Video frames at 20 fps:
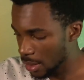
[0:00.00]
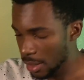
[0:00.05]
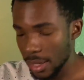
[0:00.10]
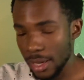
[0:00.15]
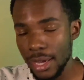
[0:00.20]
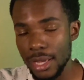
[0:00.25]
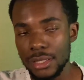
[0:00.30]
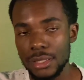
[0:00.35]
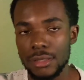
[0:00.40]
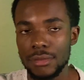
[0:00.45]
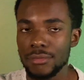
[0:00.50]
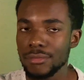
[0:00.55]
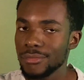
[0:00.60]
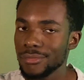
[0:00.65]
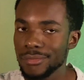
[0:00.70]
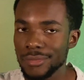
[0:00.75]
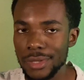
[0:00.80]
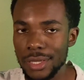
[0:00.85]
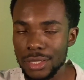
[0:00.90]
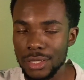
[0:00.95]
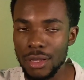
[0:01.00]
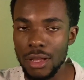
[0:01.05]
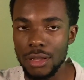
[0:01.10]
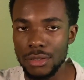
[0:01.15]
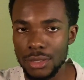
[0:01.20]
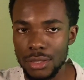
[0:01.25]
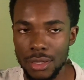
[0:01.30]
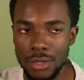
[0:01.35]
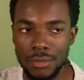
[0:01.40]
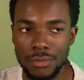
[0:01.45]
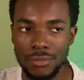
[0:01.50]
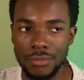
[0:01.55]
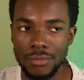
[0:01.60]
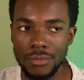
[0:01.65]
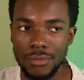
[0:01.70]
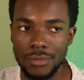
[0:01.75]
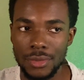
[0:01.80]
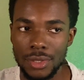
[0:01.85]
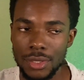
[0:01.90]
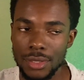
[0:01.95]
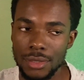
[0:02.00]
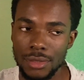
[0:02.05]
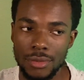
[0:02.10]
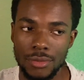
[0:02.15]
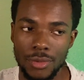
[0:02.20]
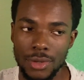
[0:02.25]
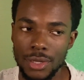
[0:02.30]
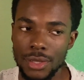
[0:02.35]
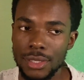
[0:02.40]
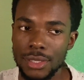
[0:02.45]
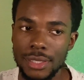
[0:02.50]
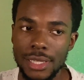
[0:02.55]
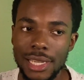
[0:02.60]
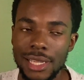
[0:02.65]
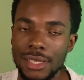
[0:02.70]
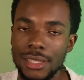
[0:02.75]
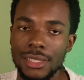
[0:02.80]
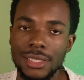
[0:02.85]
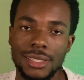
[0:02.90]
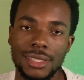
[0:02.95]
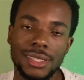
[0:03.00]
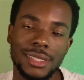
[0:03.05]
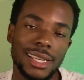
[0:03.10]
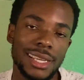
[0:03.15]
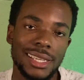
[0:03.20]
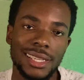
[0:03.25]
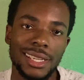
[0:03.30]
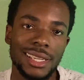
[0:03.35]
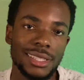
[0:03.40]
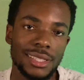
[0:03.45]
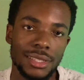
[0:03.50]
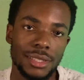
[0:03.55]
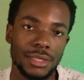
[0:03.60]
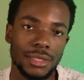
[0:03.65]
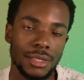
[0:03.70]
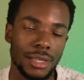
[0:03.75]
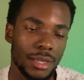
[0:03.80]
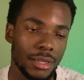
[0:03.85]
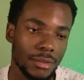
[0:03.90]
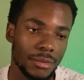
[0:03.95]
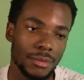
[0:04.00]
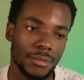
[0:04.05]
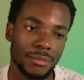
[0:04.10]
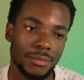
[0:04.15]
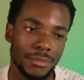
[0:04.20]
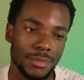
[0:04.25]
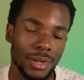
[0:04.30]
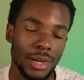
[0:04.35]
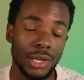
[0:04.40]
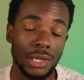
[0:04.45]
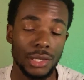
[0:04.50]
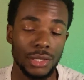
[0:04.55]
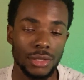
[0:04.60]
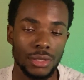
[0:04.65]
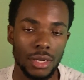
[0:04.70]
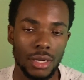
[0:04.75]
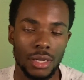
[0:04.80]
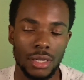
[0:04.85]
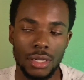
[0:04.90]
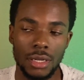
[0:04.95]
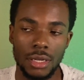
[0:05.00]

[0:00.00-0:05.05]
And it's also it's the second easiest thing on the guitar.